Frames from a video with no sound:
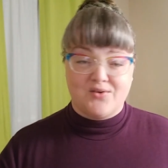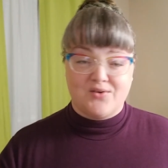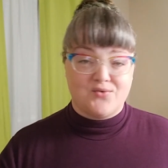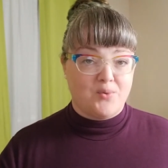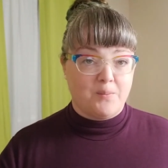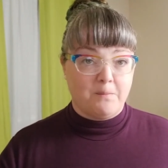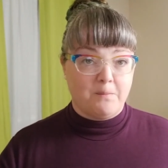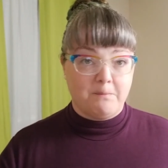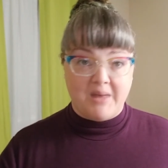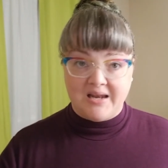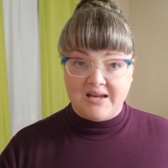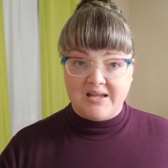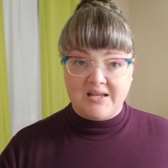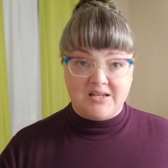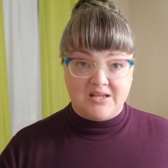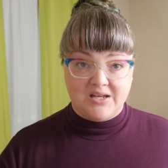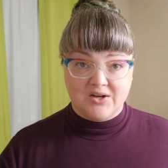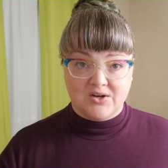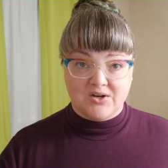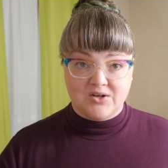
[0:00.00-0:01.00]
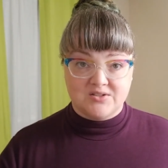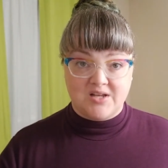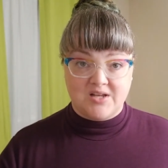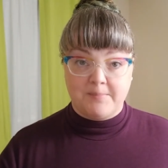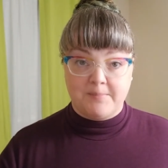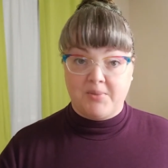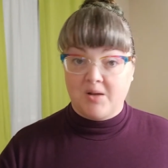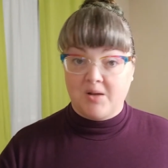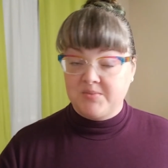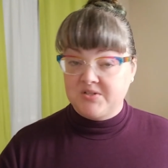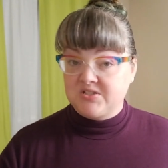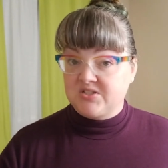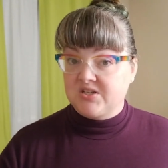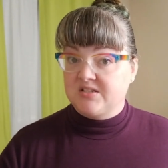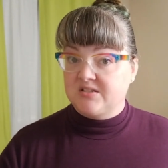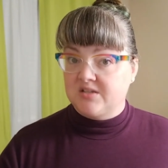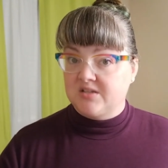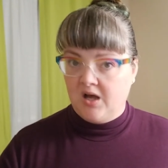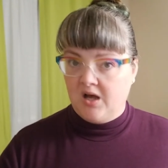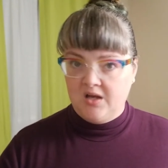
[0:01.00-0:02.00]
for many years and published a
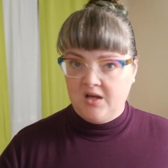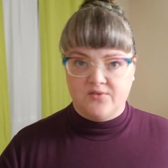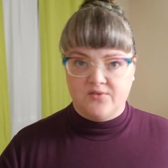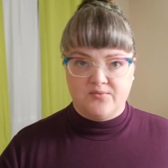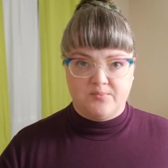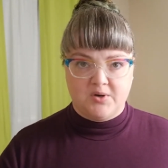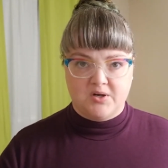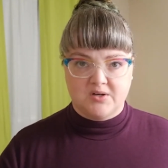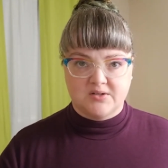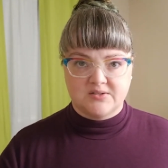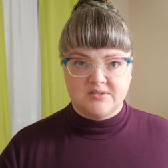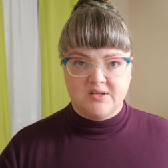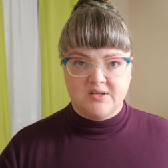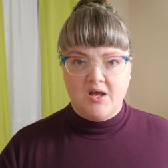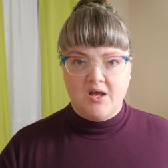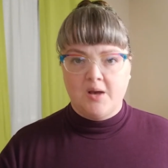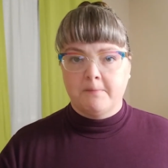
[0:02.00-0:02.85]
ton of books,